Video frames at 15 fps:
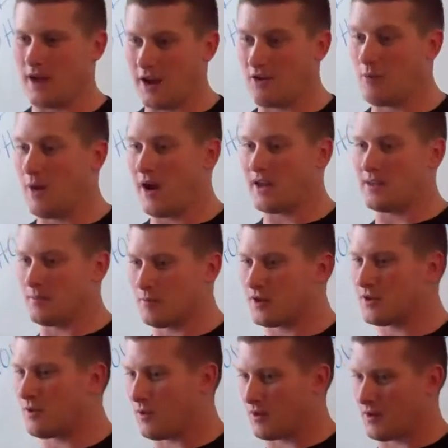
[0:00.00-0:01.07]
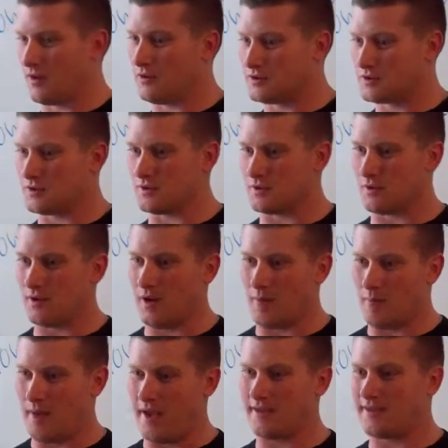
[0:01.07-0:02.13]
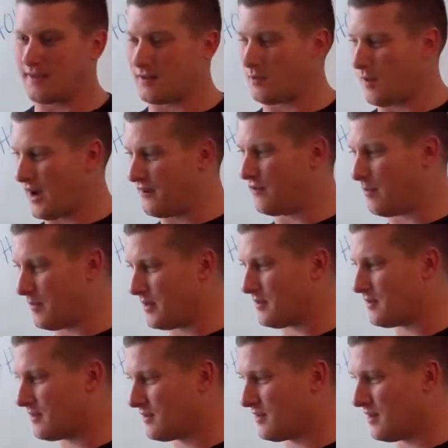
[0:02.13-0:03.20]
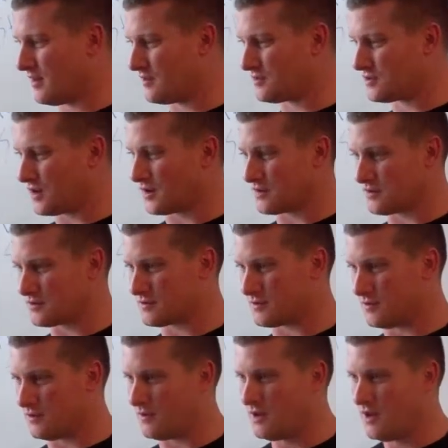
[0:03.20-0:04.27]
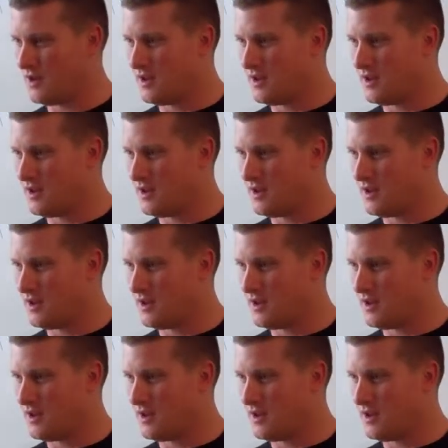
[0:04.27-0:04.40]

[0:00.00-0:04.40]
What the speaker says: Everybody in the Marine Corps goes through a basic rifleman instructor school.